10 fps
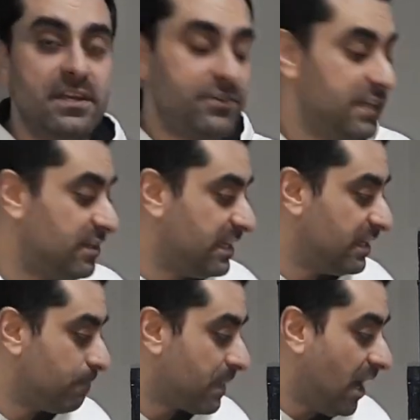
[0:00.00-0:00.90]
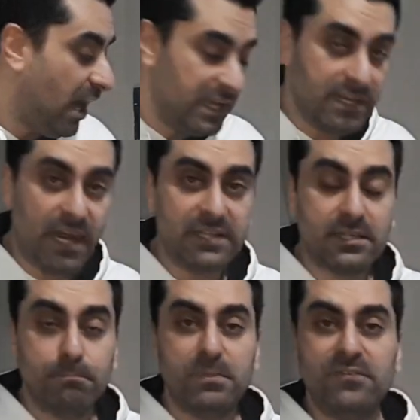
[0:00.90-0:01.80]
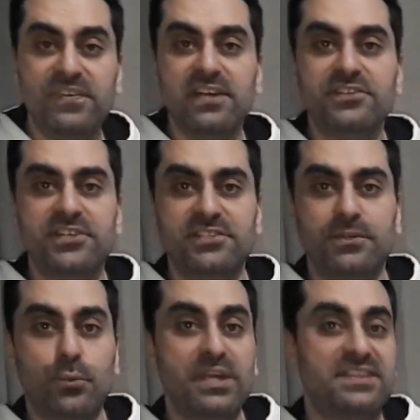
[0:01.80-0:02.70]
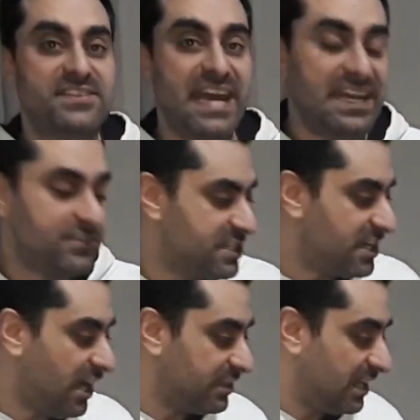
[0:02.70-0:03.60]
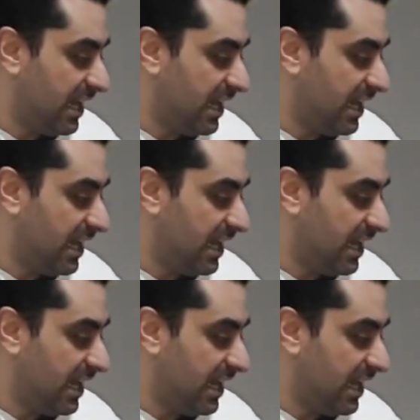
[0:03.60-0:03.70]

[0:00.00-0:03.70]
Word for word: Really, I got bewildered with that result,